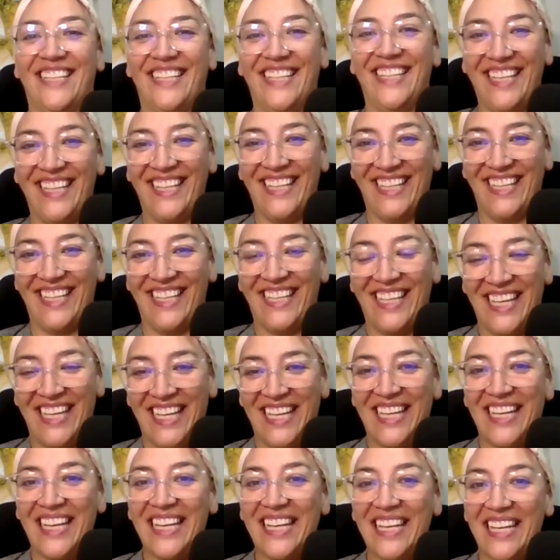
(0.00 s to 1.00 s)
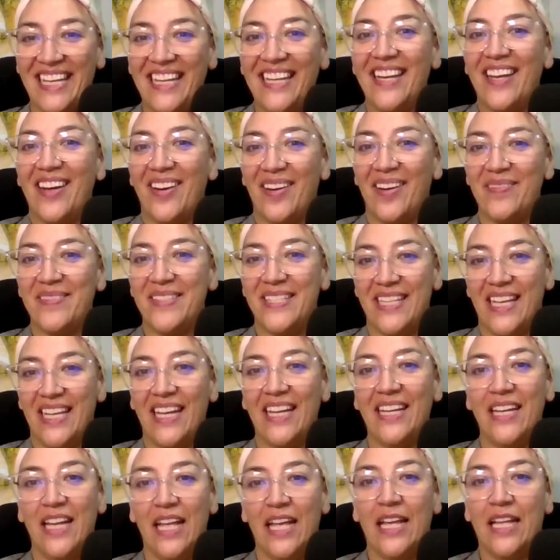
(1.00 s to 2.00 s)
you yeah. know what I'm
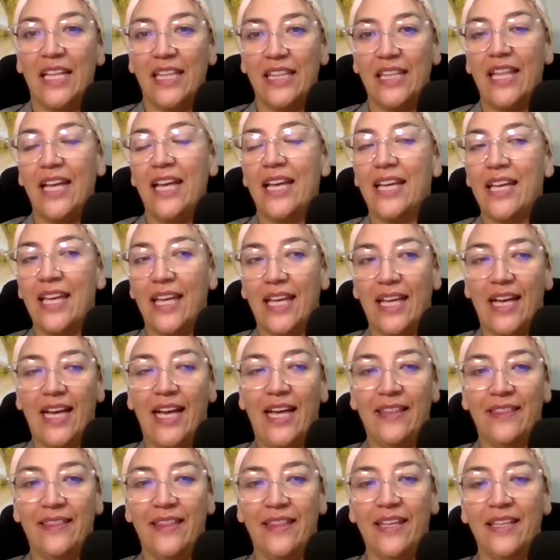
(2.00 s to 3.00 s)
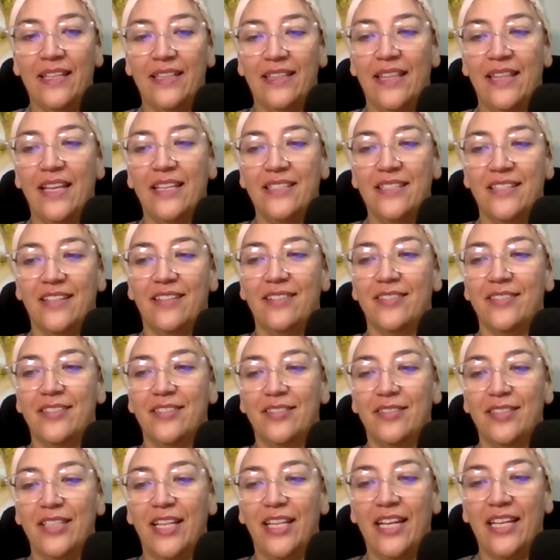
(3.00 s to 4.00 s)
saying? Like I think that's
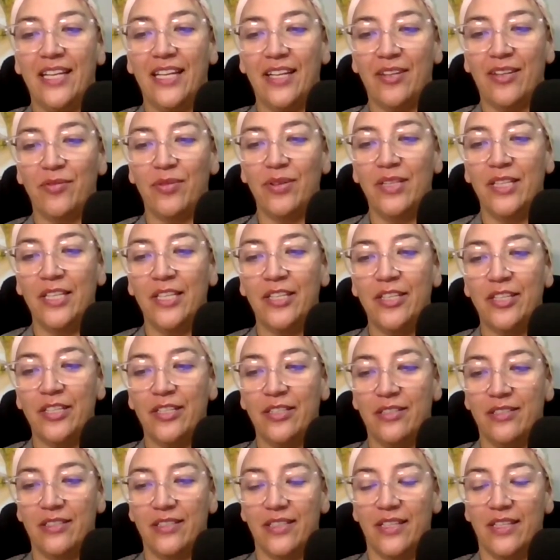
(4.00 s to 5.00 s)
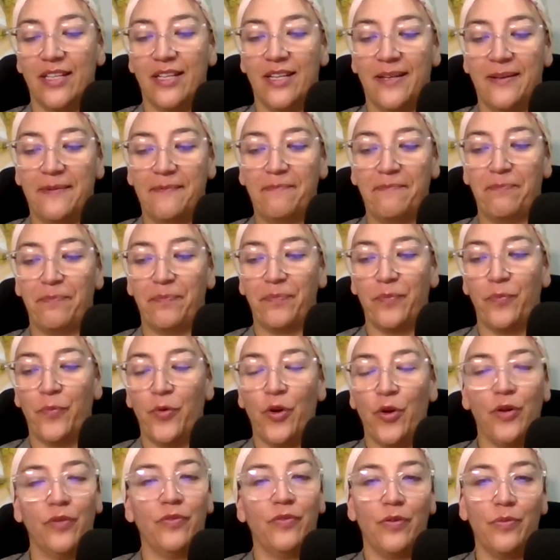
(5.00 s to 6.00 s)
also like a really good um,
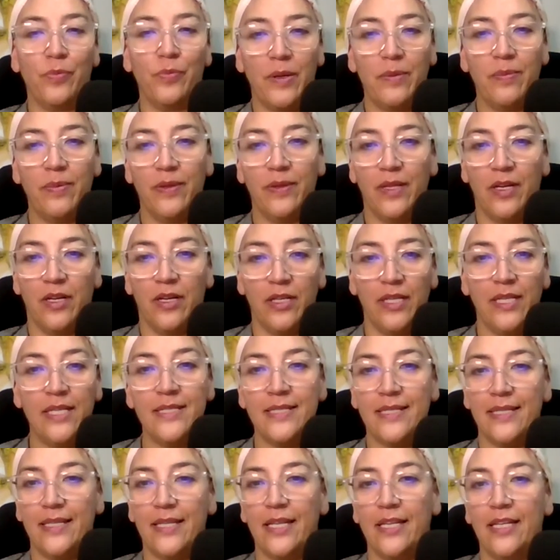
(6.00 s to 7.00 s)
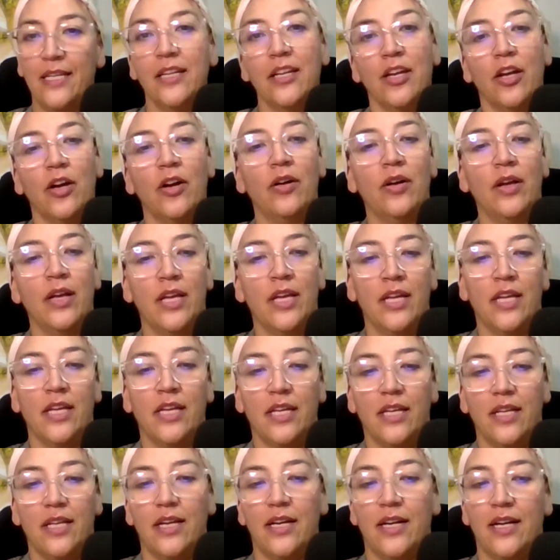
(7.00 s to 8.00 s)
point for people that are listening. You know,
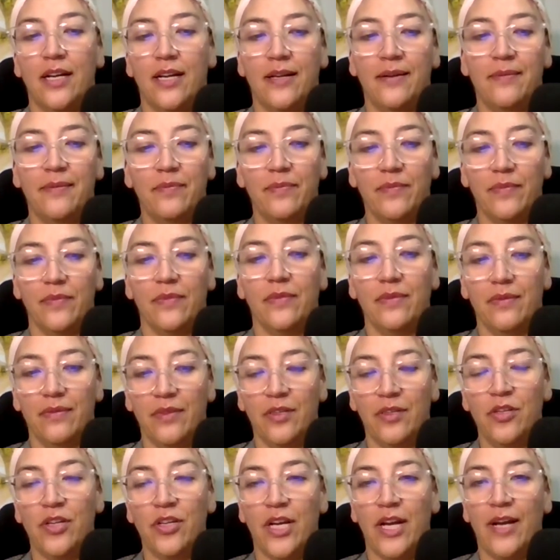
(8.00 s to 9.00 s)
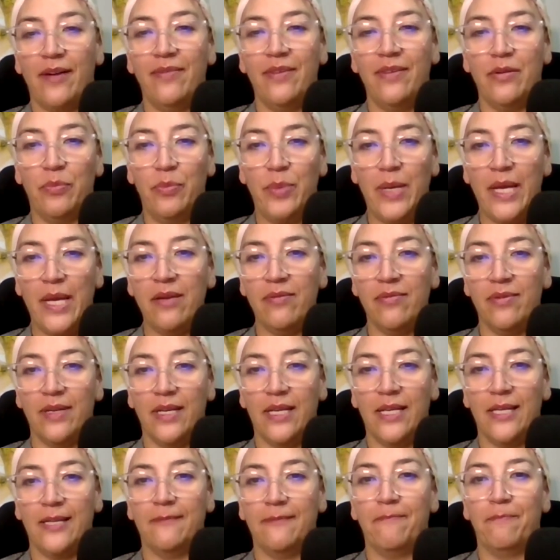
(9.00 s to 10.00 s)
um, you're having a
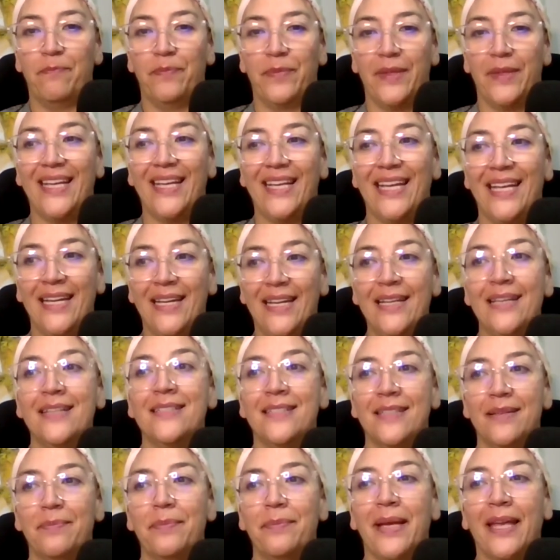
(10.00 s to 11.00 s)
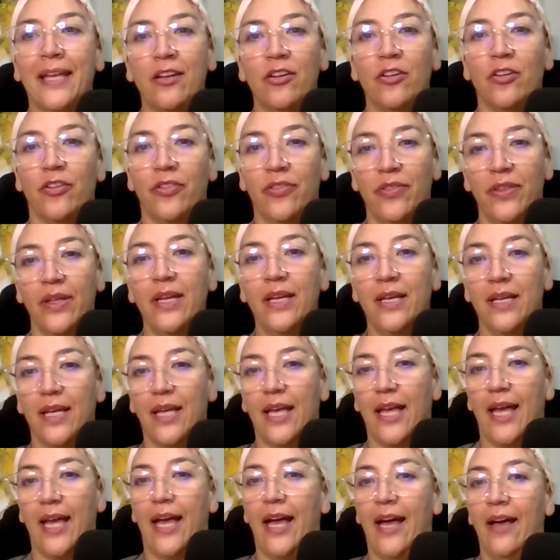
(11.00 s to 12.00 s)
baby. It is a major
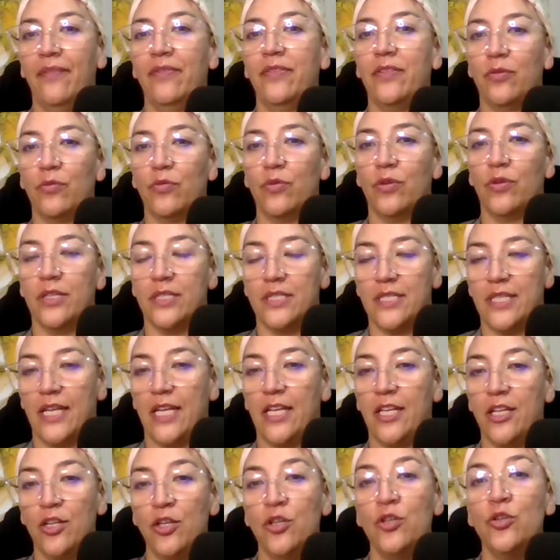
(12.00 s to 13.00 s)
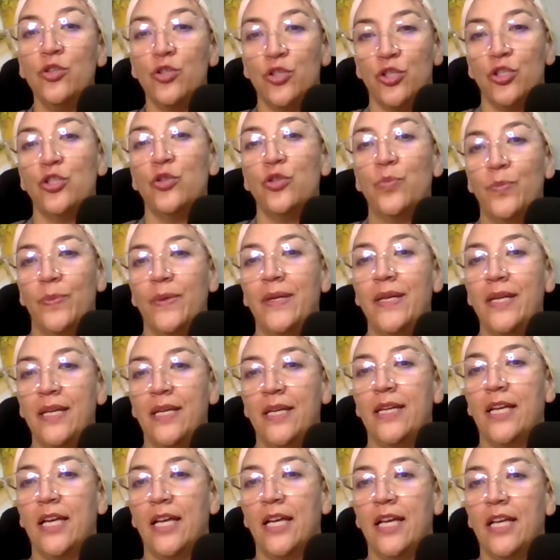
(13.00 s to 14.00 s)
thing afterwards, and you should
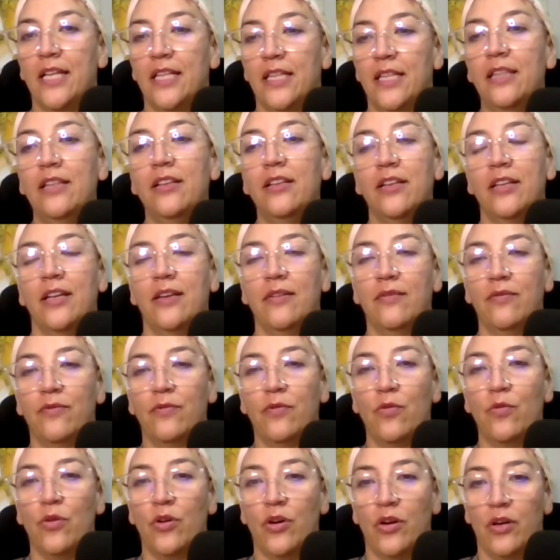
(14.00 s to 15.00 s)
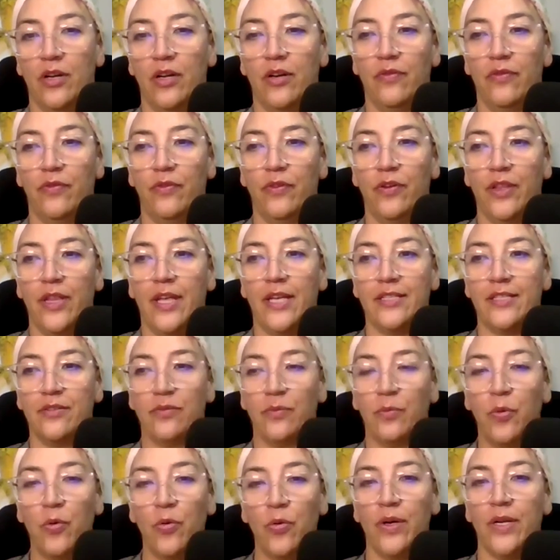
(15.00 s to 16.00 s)
be looking for for that
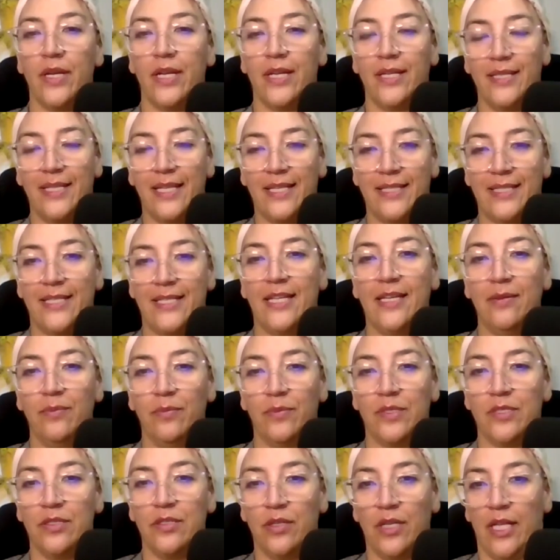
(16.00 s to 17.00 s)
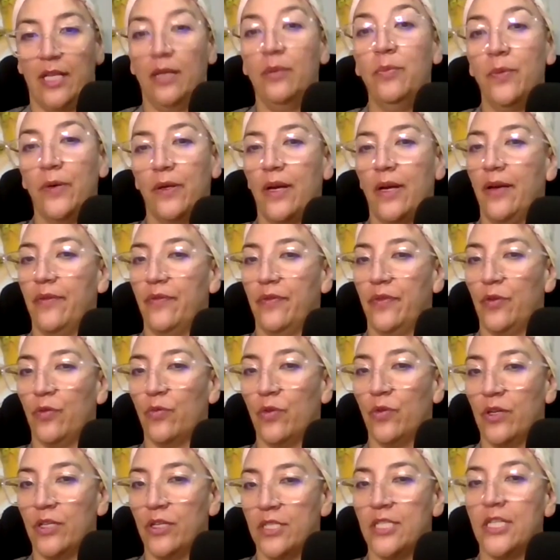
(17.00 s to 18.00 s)
support and that team to help you
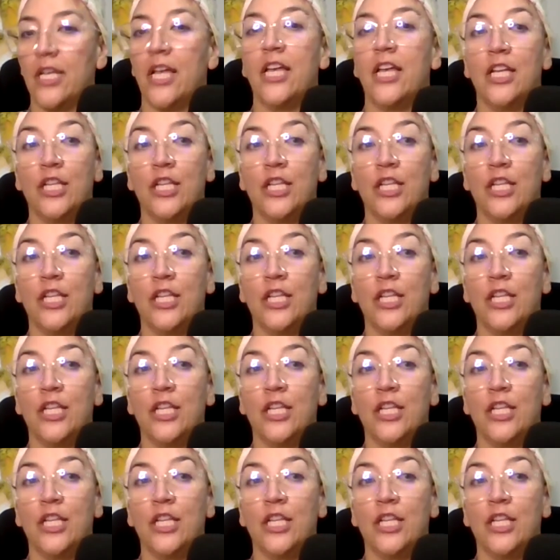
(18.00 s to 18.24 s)
afterwards